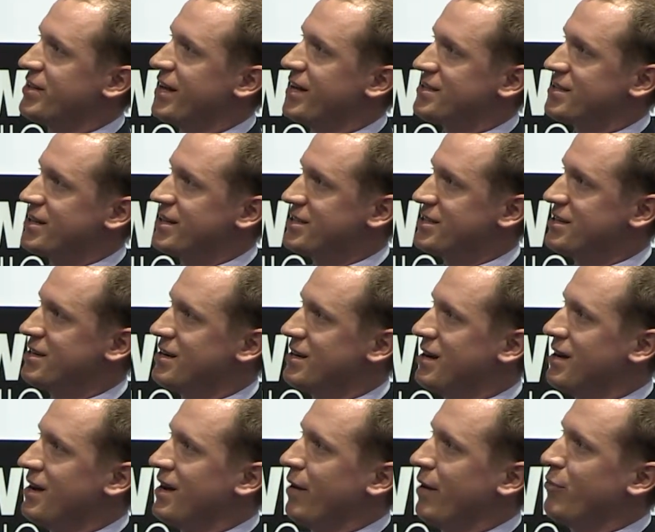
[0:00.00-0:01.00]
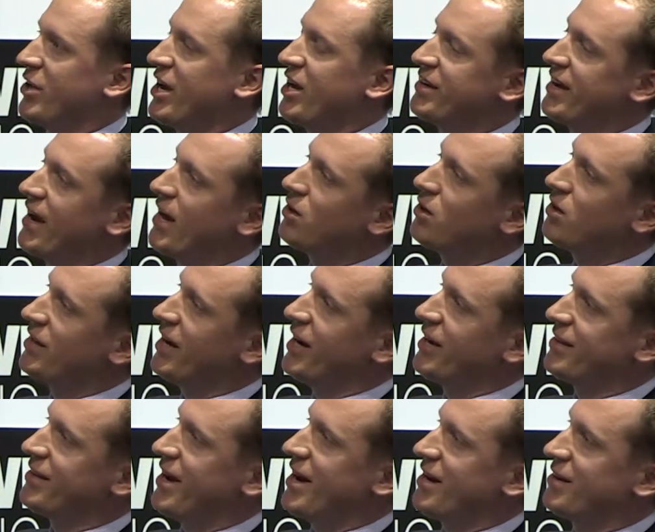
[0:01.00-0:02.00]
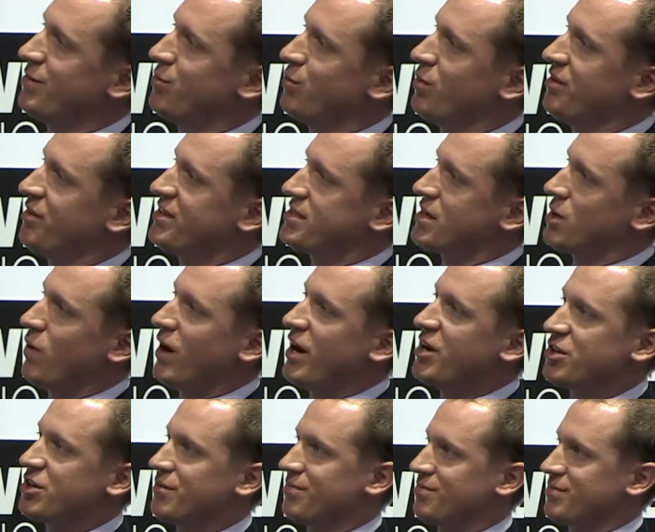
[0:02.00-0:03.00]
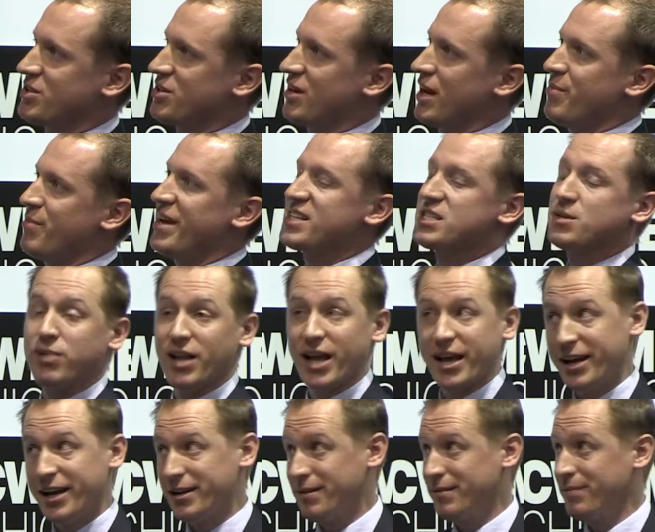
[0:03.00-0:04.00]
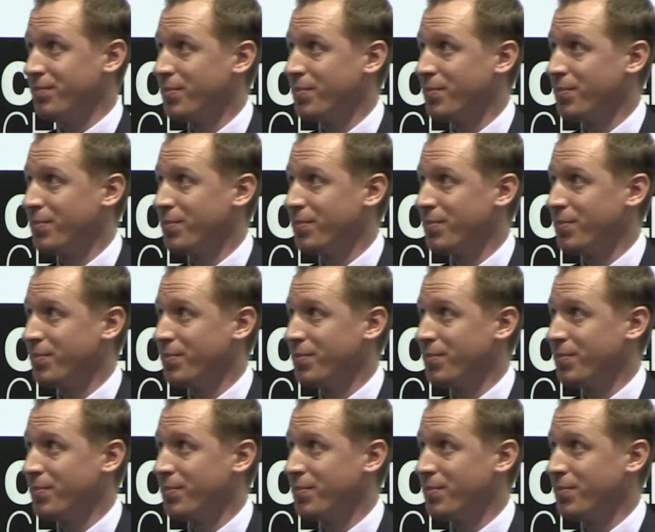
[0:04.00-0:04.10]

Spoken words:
That's this. And we can calculate that with this equation. So let me explain it.